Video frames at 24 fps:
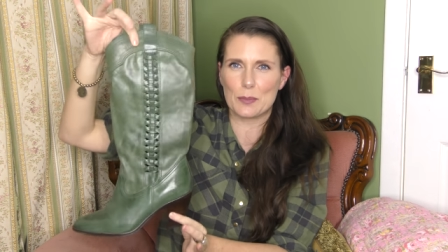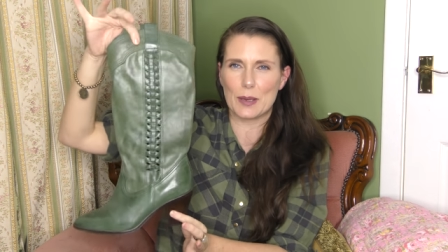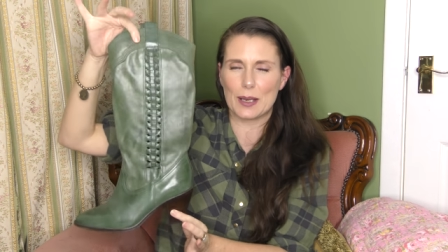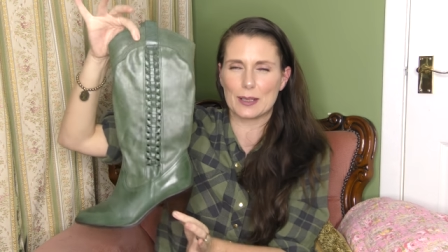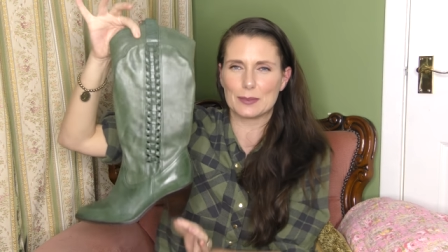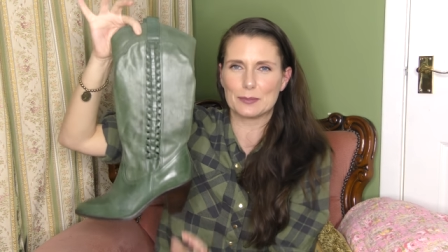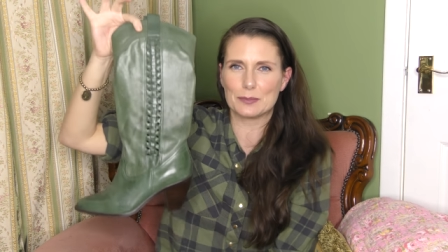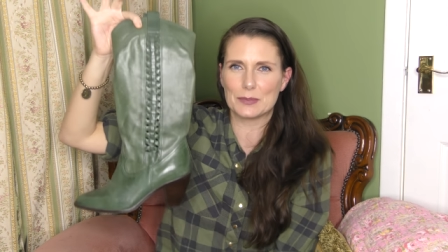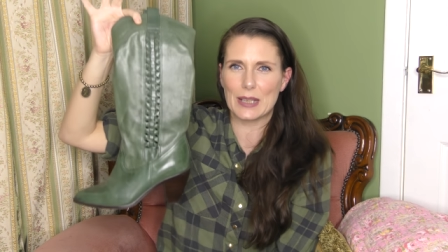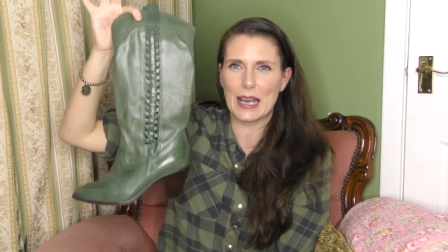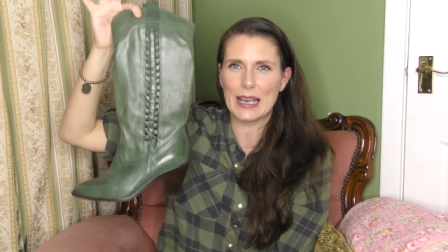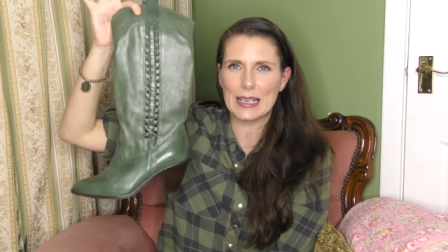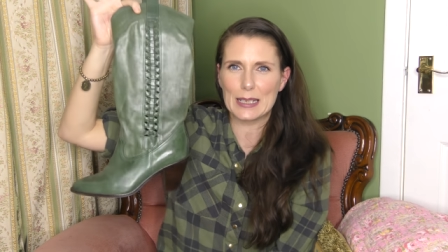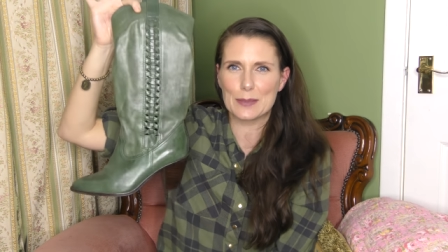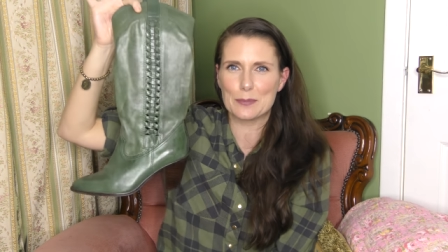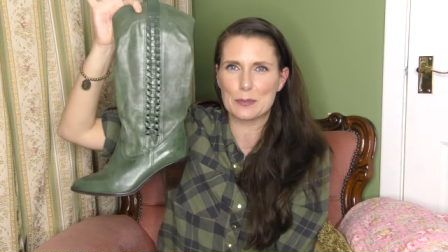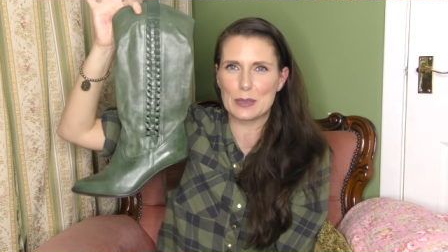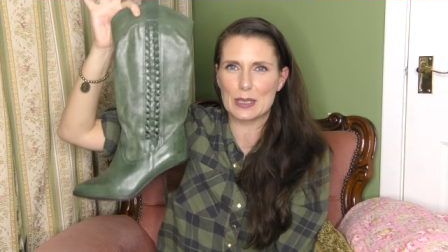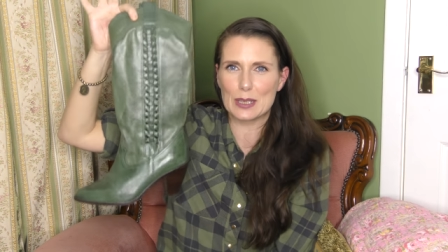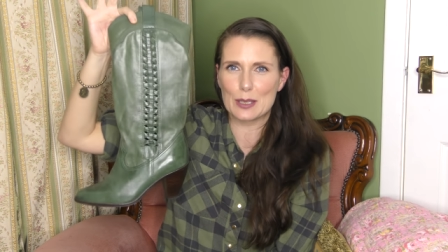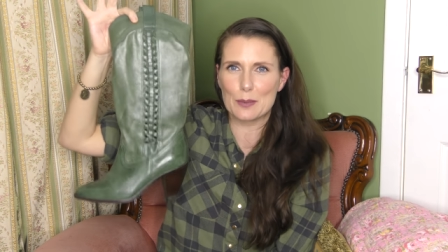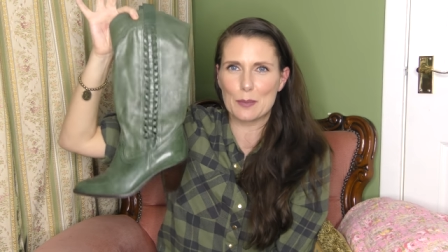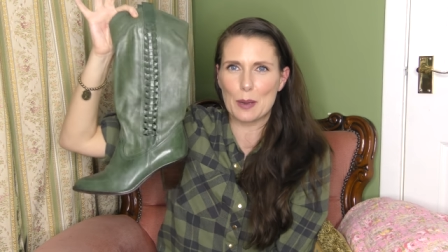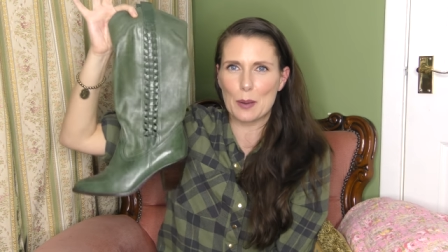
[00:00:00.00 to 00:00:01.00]
but I can
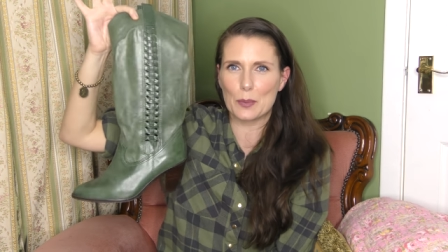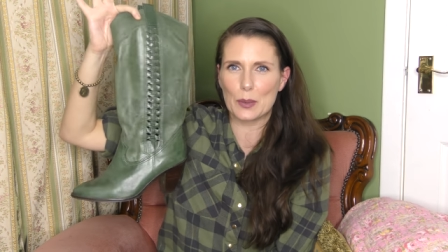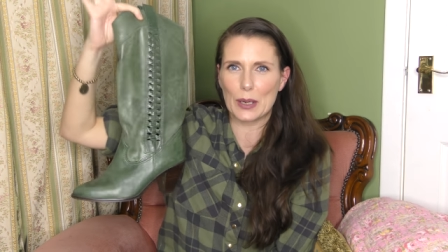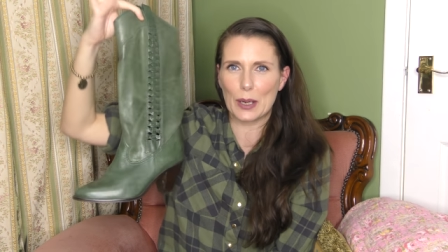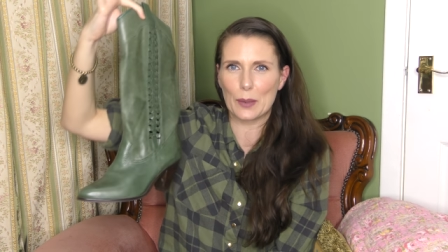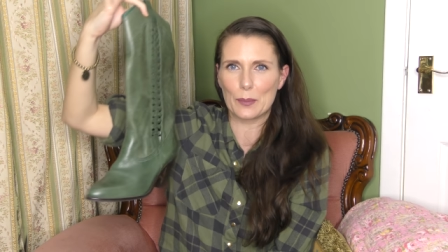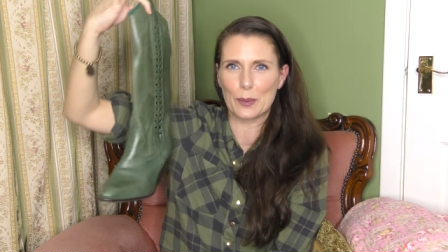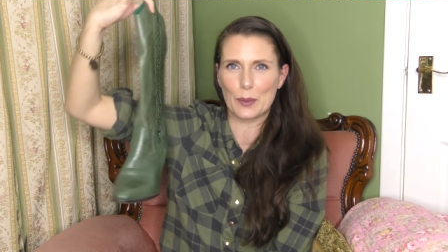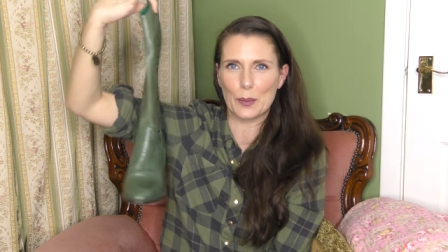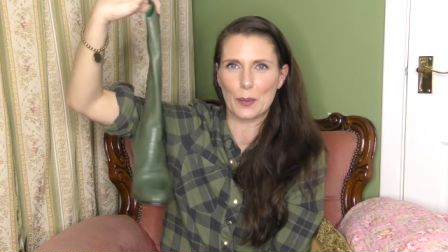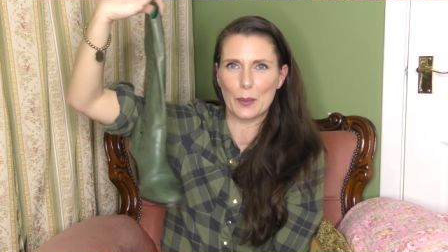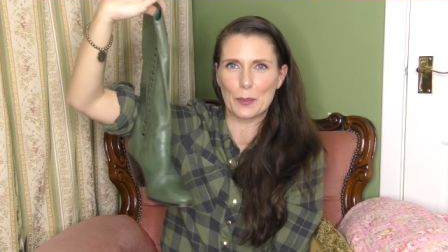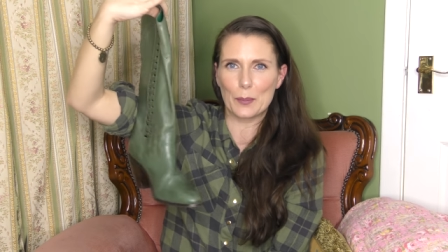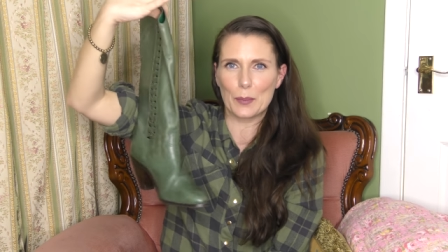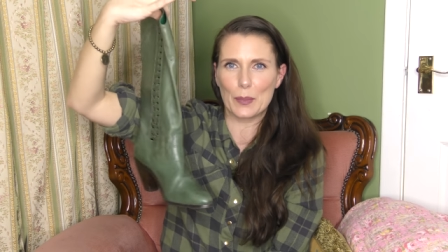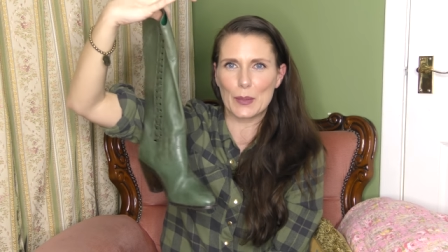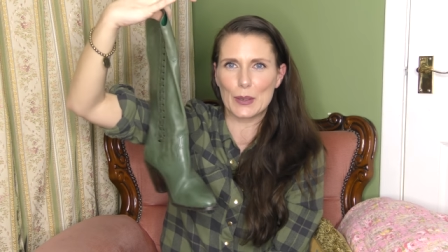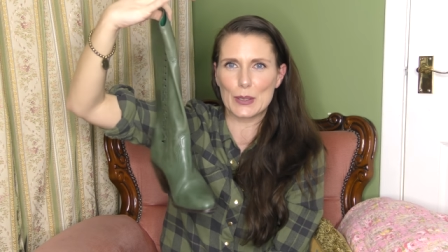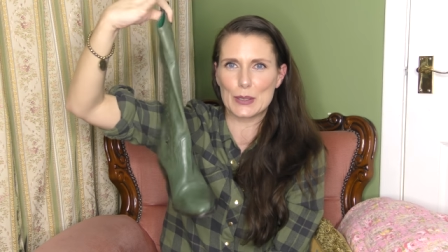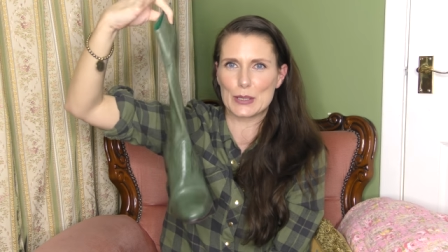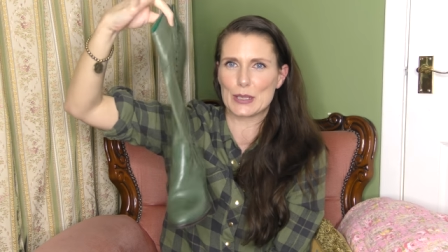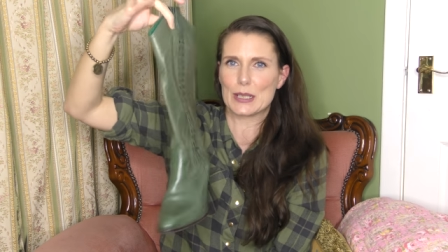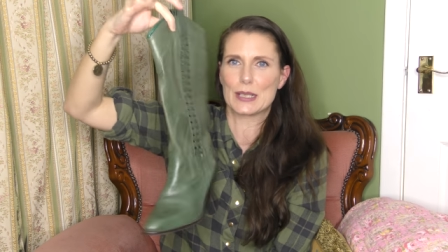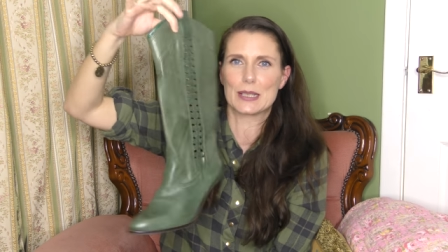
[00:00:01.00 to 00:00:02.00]
beat them up when I wear them.
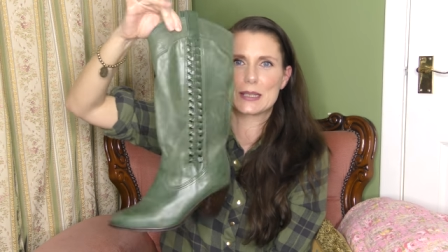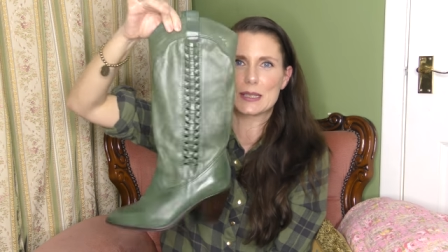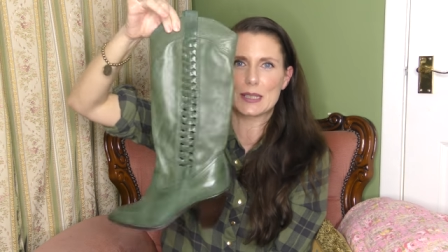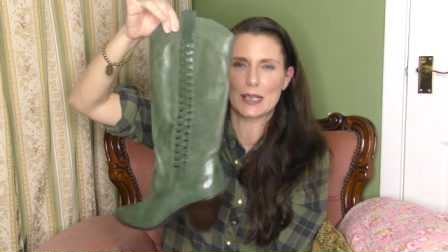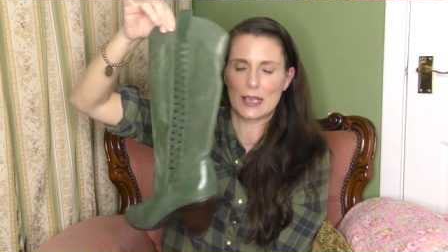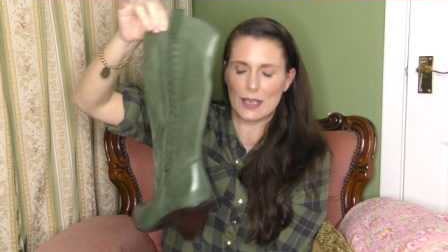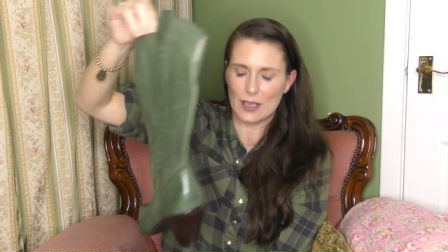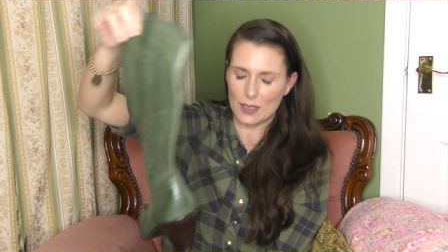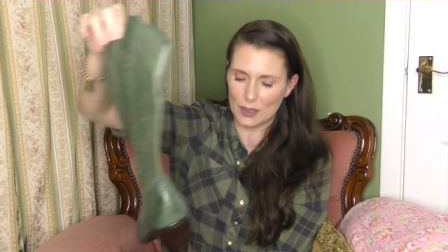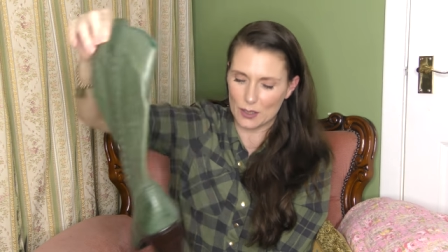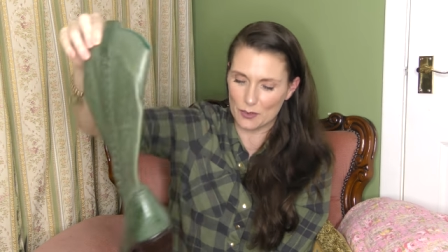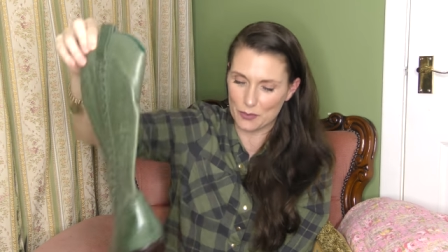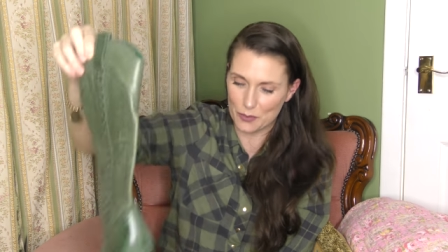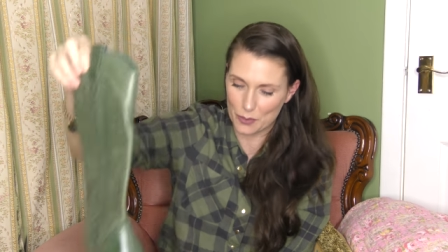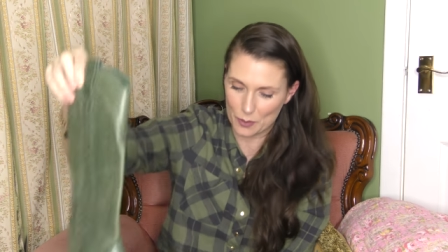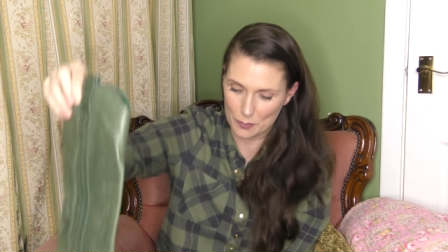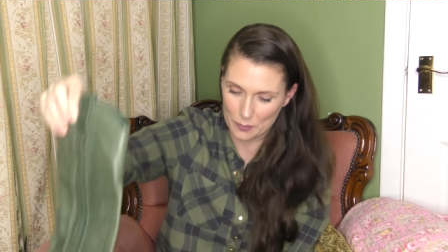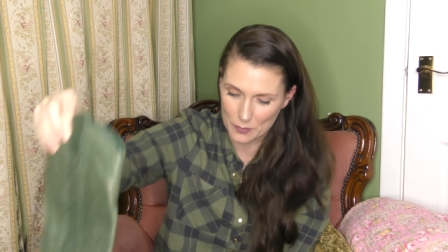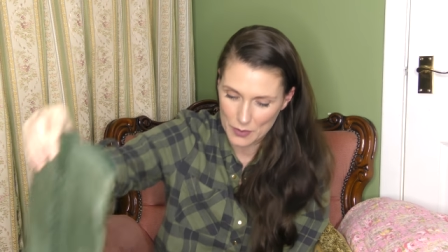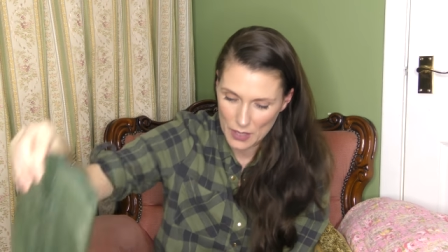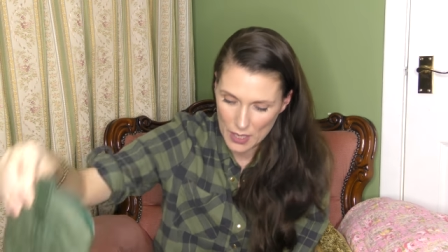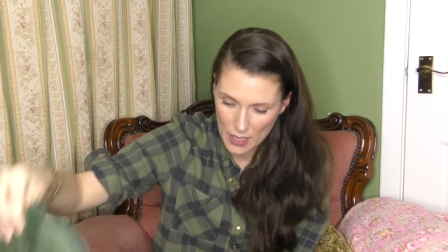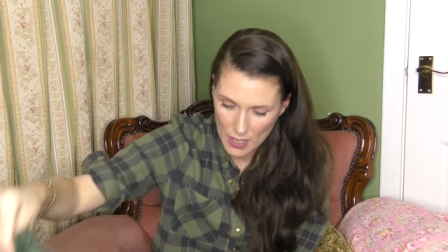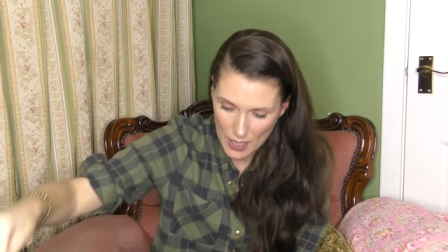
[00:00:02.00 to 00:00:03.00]
They're just, I love
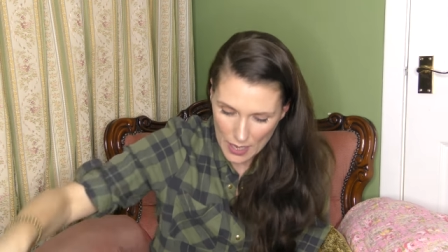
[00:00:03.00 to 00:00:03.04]
them.